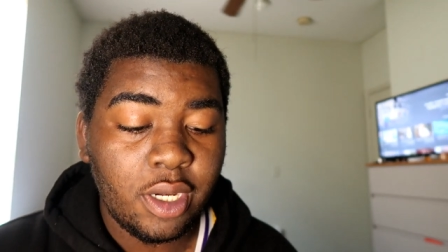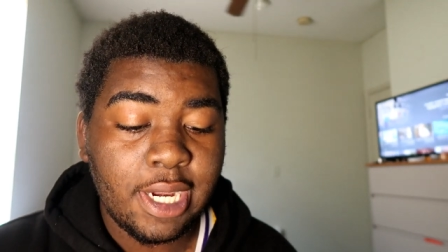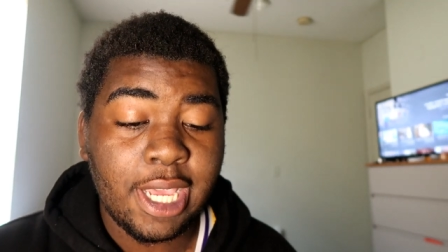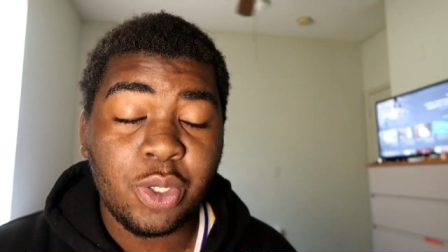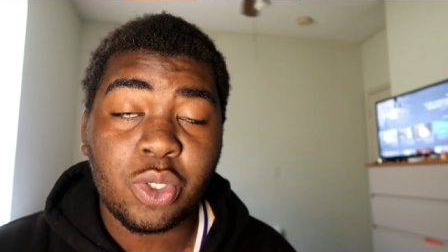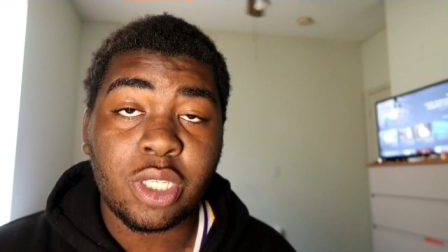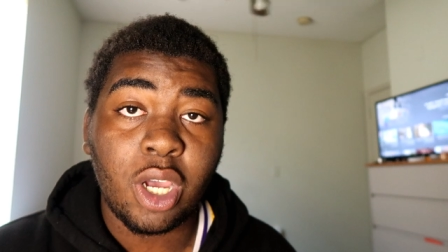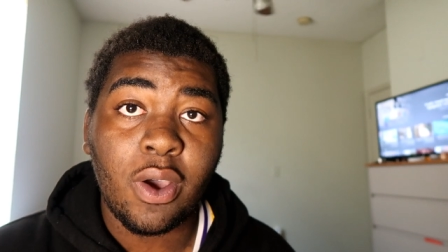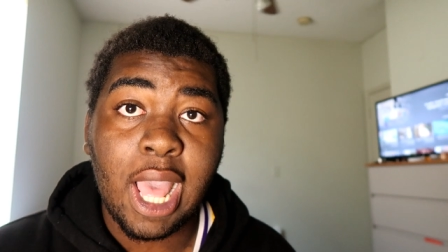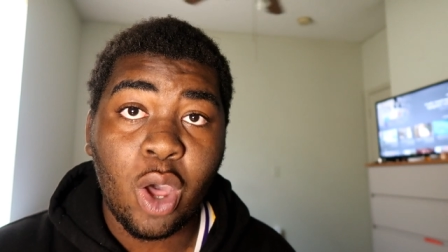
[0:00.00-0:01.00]
Now, you
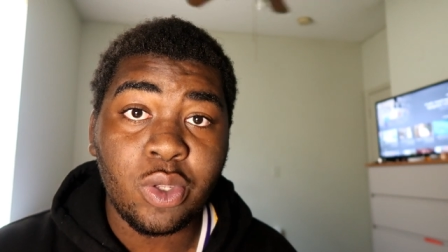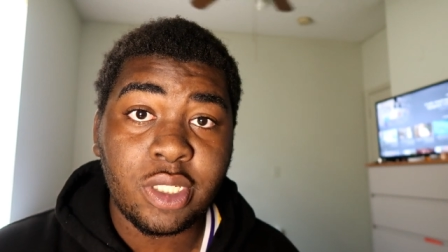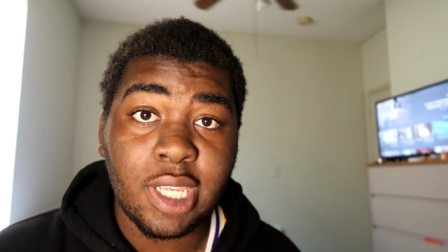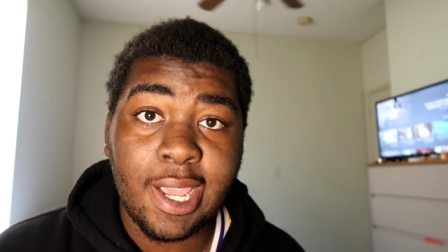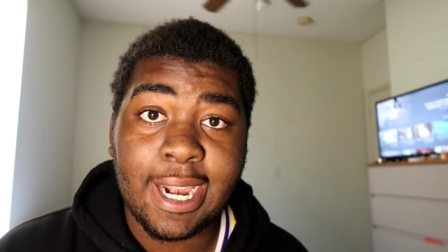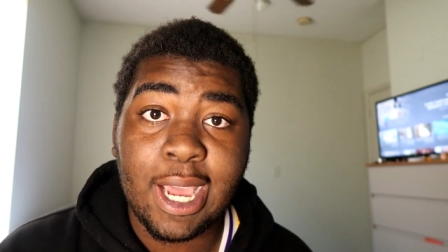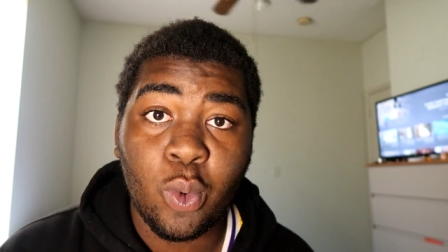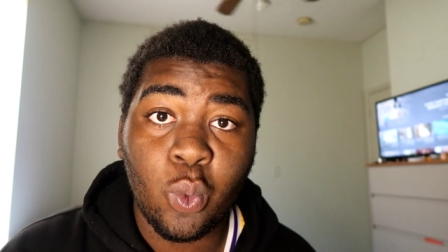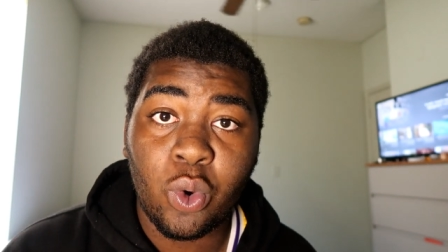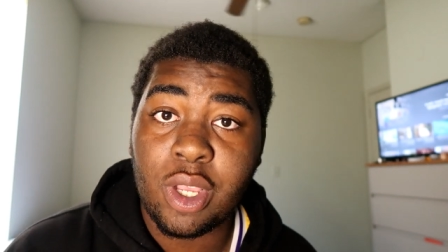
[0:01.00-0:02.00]
saw how excited I
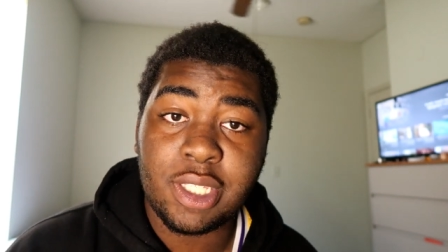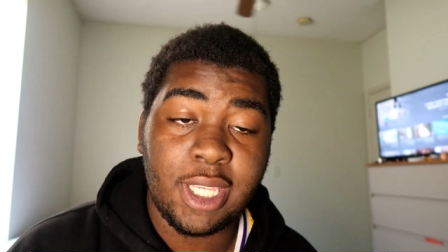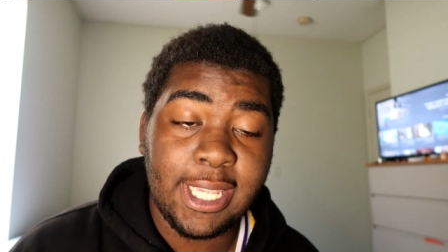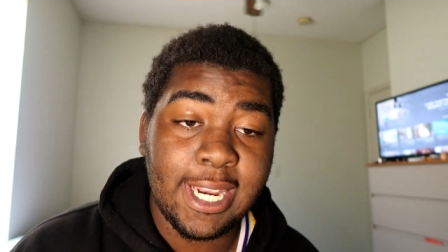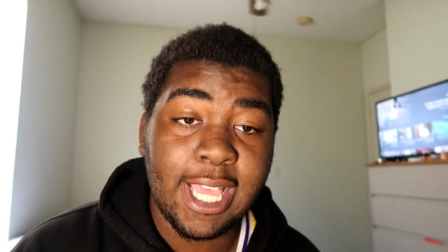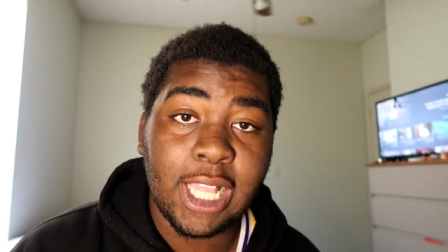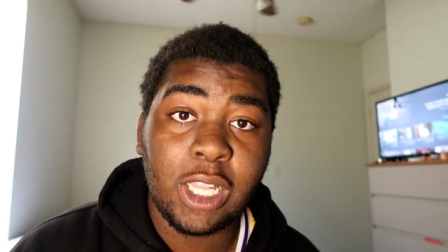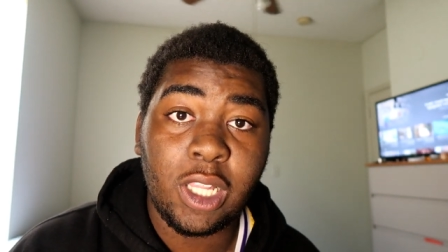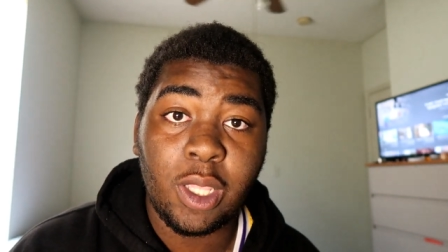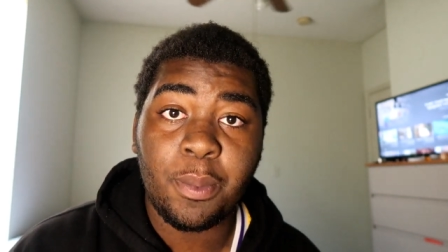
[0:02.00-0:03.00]
was in that
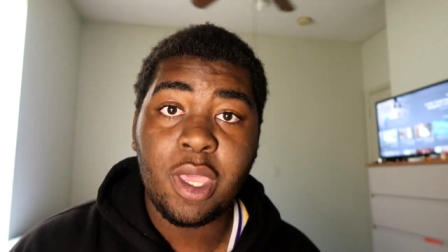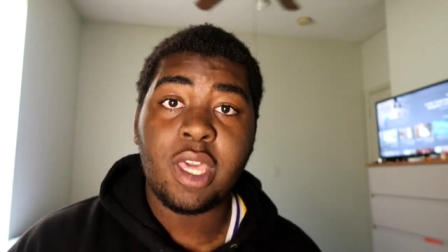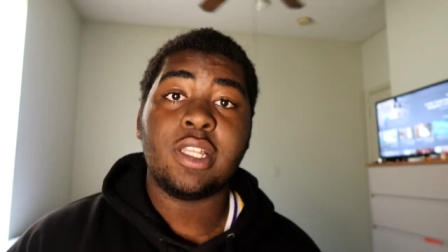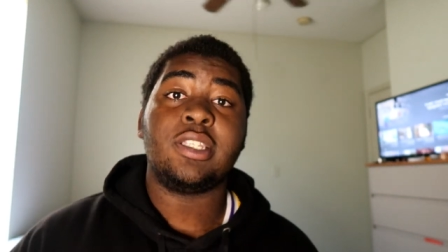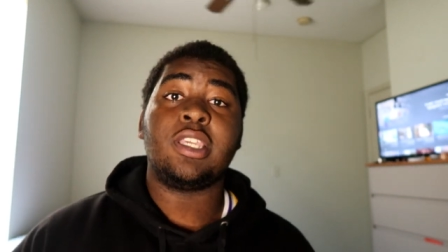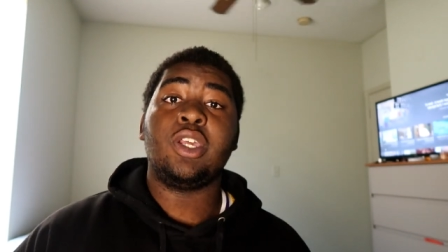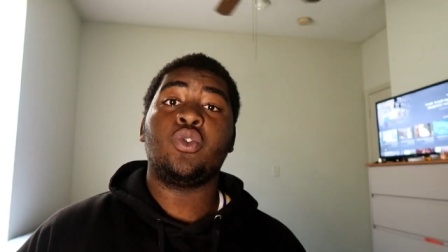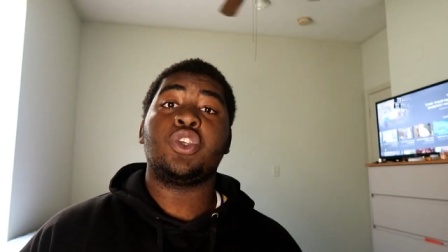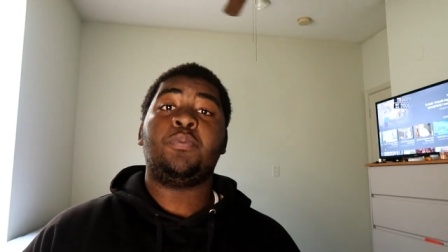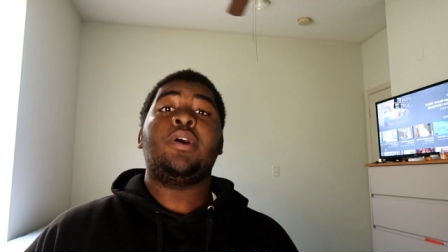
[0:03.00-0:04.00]
clip to get a
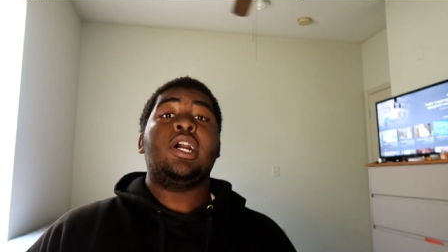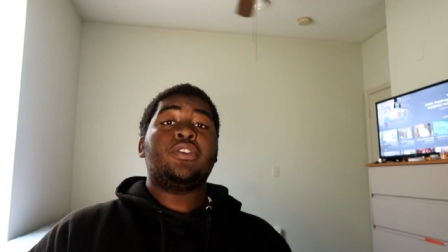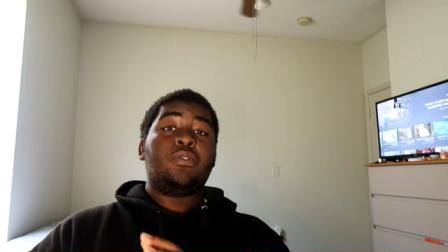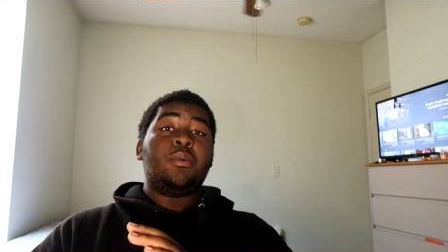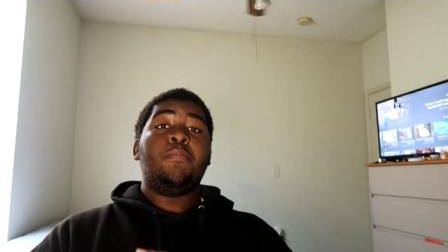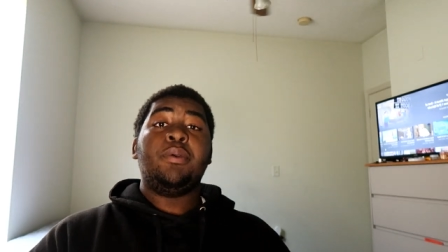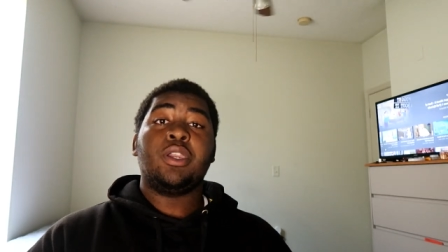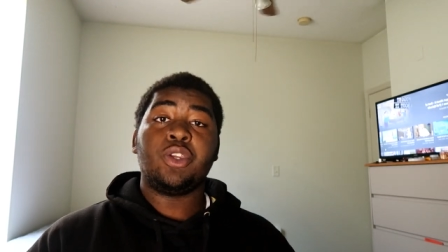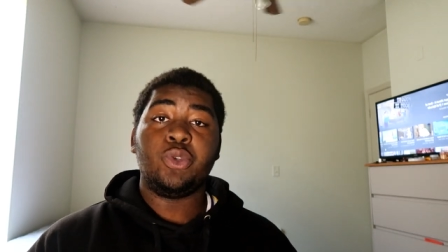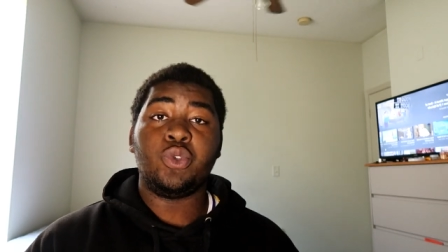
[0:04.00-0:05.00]
response from a
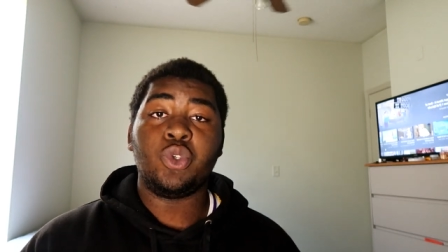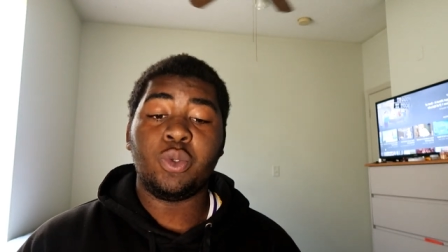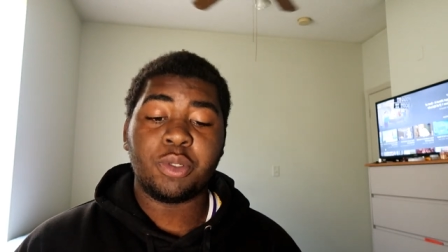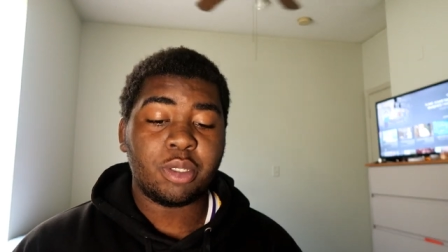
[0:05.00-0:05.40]
bigger YouTuber,